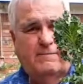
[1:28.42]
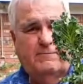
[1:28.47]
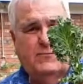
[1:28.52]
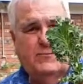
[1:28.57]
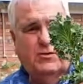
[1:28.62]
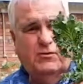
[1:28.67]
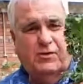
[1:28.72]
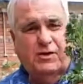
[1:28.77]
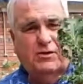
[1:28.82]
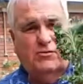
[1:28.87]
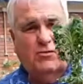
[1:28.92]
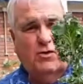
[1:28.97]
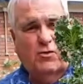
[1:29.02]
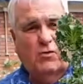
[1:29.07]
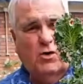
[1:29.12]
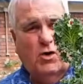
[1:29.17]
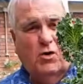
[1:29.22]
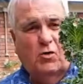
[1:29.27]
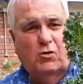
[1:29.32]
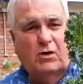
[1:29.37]
you can grow
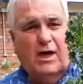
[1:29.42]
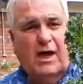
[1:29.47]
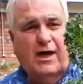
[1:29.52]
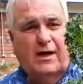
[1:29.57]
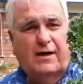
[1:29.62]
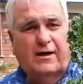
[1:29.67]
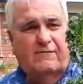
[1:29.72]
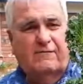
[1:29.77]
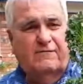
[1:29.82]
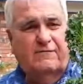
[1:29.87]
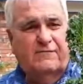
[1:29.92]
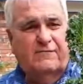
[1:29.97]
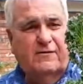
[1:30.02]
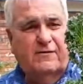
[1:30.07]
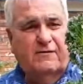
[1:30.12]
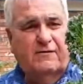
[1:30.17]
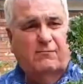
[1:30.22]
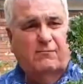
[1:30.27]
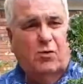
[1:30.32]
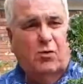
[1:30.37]
a whole lot
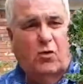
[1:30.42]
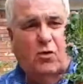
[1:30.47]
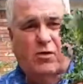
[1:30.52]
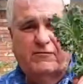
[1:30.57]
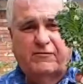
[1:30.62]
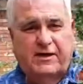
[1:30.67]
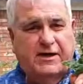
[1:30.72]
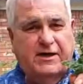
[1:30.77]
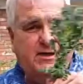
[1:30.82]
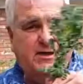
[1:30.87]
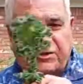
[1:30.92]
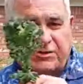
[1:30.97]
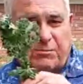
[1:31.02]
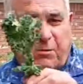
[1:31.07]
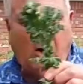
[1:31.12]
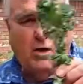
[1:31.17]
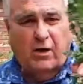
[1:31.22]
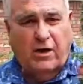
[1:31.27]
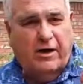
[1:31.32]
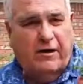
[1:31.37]
of more of it in a
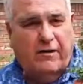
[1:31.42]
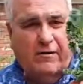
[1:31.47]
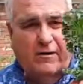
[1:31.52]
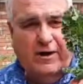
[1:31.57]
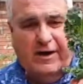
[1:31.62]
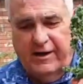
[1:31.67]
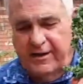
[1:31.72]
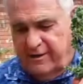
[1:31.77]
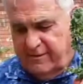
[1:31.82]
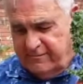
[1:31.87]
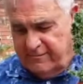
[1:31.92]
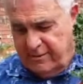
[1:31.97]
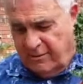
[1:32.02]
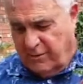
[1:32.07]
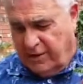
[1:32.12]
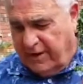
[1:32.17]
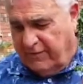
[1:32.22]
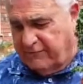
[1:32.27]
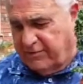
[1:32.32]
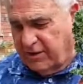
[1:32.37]
small area and
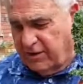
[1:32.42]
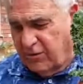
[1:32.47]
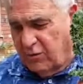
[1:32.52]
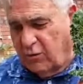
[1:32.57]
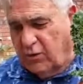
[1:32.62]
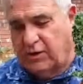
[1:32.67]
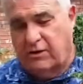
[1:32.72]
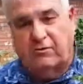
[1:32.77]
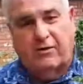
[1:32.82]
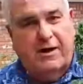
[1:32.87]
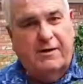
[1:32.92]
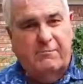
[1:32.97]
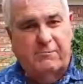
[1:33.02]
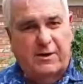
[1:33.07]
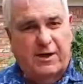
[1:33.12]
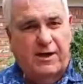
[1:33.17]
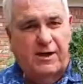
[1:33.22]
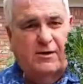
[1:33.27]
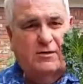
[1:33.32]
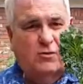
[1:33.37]
don't have to grow it great
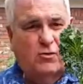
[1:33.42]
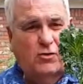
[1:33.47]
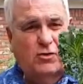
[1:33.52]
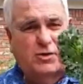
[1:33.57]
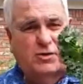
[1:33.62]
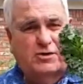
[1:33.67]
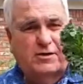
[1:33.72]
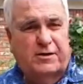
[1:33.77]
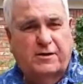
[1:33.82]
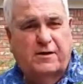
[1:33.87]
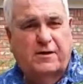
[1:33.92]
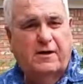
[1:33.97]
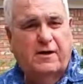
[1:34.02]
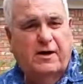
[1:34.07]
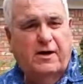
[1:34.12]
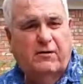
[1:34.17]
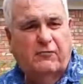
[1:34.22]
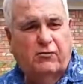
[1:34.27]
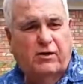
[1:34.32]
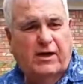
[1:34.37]
big in order to
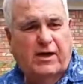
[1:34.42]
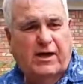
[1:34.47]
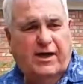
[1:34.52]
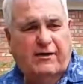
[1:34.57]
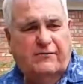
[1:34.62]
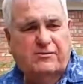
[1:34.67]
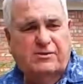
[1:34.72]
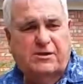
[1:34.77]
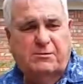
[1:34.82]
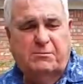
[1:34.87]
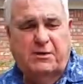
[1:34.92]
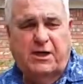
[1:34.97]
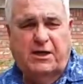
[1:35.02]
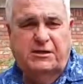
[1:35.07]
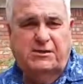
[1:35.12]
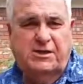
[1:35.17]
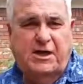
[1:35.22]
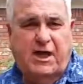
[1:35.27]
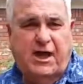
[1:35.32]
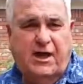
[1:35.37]
really have some
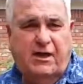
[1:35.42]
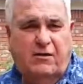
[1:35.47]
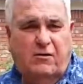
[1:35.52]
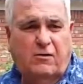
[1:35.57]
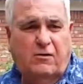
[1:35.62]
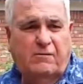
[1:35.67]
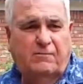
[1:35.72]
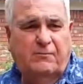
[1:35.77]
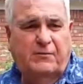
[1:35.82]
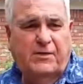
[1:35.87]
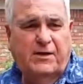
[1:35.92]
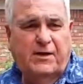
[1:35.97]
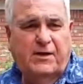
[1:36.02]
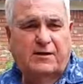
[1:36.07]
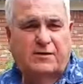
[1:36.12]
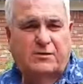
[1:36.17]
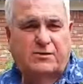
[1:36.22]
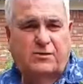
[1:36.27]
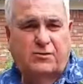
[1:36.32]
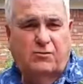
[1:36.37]
nice kale
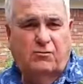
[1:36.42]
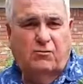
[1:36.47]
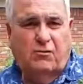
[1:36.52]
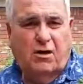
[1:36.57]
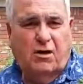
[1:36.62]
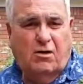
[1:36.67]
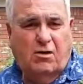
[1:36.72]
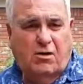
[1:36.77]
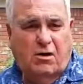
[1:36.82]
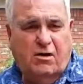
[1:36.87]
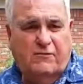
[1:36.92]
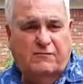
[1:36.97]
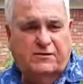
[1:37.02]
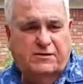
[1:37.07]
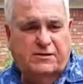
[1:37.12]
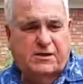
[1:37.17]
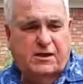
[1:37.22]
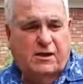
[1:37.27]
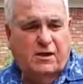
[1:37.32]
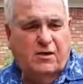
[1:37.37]
to
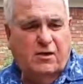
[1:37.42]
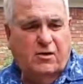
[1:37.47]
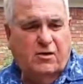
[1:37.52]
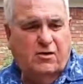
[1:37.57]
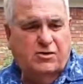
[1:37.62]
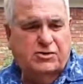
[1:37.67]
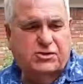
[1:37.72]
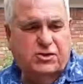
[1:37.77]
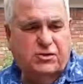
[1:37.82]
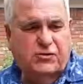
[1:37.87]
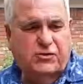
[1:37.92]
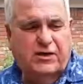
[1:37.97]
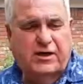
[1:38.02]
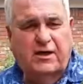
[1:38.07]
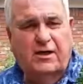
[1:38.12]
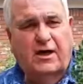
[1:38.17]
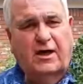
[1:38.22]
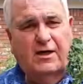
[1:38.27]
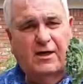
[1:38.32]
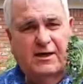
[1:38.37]
harvest. Also, you
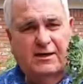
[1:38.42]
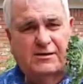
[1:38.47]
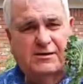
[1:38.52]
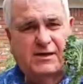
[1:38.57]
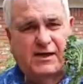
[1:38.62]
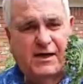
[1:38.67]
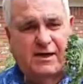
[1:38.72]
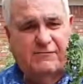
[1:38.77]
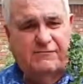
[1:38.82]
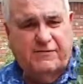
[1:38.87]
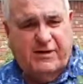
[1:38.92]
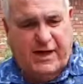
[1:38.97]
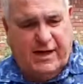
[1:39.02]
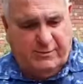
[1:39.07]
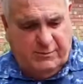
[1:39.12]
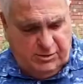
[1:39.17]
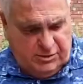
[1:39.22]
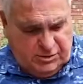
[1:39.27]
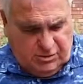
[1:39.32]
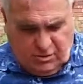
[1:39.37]
get a lot less leaf
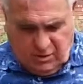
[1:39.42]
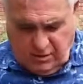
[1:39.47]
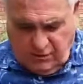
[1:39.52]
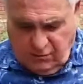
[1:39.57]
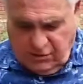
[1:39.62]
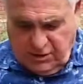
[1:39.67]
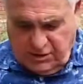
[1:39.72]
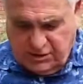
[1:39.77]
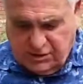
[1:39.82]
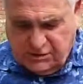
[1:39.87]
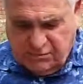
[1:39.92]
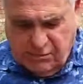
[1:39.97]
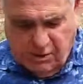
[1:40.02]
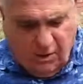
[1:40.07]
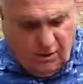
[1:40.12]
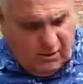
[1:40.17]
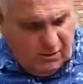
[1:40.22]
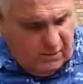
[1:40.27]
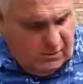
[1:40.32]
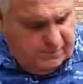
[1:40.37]
damage on it when it's
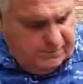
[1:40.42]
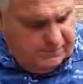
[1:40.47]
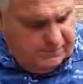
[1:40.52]
smaller.